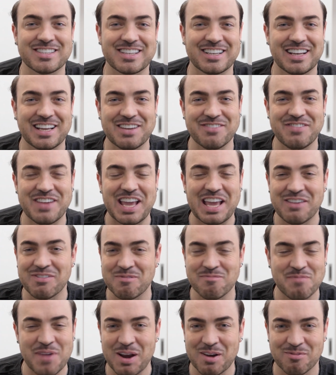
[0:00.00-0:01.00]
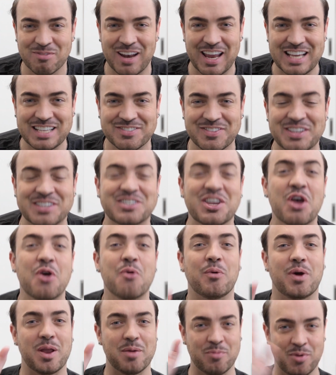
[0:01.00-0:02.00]
it'll give me even better placement
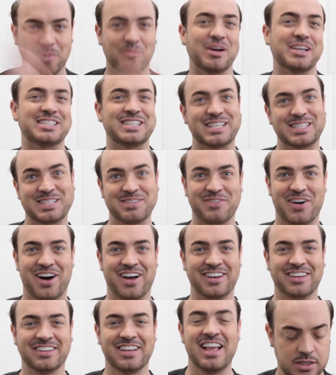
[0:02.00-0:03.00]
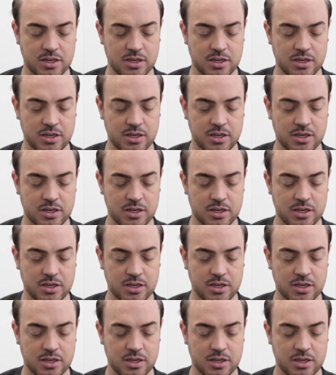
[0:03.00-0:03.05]
when I put my system on.